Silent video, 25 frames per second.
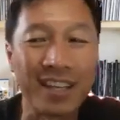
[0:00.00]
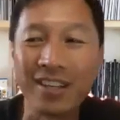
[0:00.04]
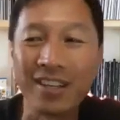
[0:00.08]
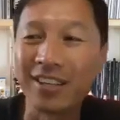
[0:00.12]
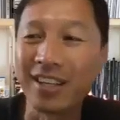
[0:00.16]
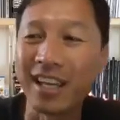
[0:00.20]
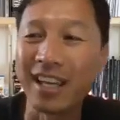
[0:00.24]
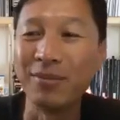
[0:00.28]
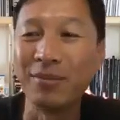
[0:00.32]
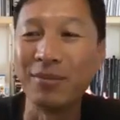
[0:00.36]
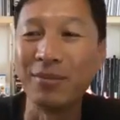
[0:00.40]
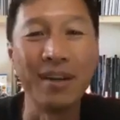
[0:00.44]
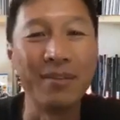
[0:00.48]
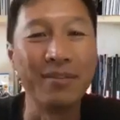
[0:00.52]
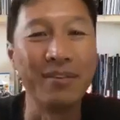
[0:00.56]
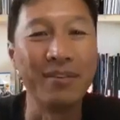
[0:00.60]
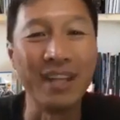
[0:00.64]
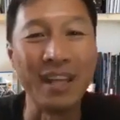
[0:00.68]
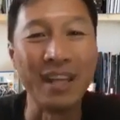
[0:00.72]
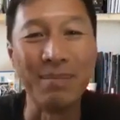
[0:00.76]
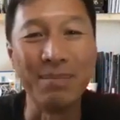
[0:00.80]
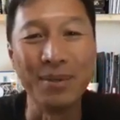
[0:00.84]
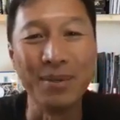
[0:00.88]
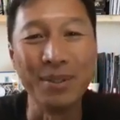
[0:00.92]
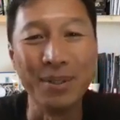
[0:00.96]
okay, wherever
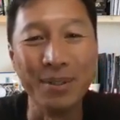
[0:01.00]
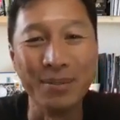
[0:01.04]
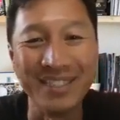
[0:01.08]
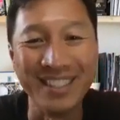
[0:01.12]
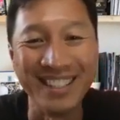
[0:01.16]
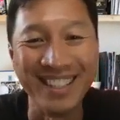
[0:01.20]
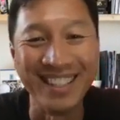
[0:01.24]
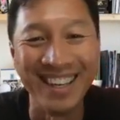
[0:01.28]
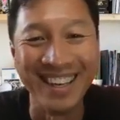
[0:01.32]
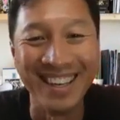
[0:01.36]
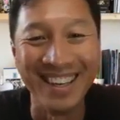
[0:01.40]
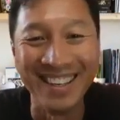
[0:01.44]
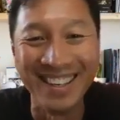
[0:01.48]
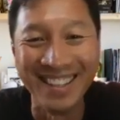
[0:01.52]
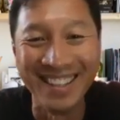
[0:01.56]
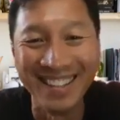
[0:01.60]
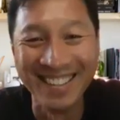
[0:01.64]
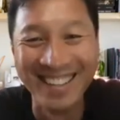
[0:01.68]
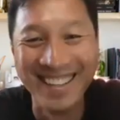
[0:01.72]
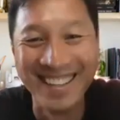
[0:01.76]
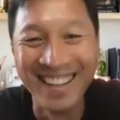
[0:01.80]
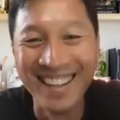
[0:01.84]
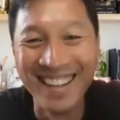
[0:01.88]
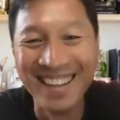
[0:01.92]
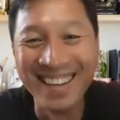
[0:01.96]
they pooped,
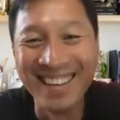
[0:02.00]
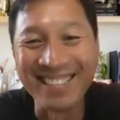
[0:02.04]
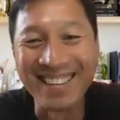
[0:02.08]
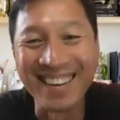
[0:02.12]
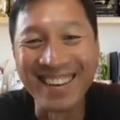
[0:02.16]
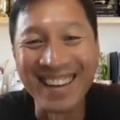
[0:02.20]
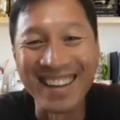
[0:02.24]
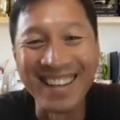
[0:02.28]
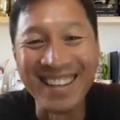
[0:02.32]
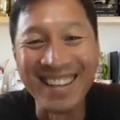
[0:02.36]
right?